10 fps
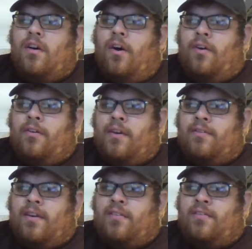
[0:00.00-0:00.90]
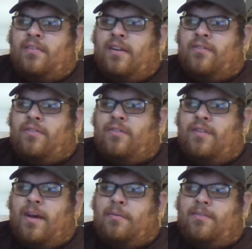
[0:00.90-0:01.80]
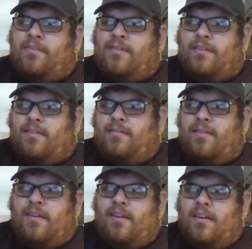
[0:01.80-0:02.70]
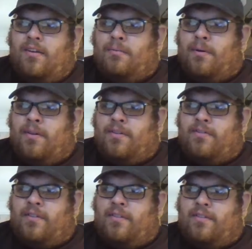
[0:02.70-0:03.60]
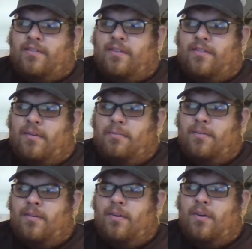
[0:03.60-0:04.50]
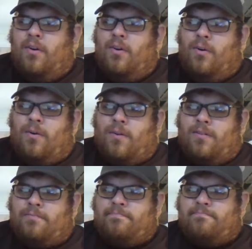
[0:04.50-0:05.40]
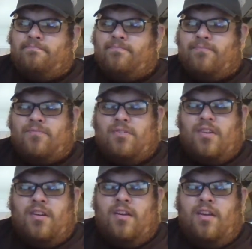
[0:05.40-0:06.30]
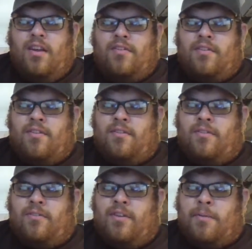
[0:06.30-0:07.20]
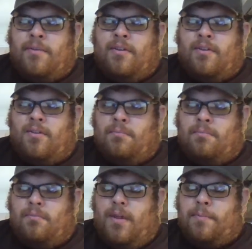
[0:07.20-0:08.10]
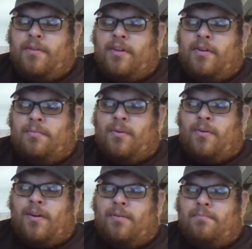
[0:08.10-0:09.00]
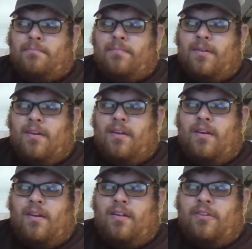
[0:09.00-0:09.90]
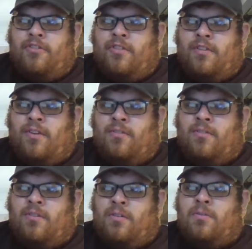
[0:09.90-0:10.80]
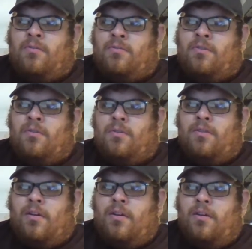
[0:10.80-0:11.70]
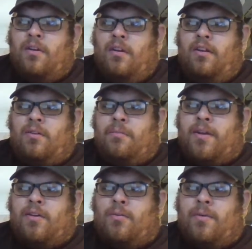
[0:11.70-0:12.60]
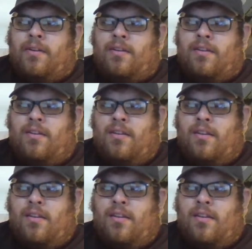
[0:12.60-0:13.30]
All you have to have is an Android tablet to set, or product to set that stuff up, or even if there's an emulator program that you can also use to intermingle with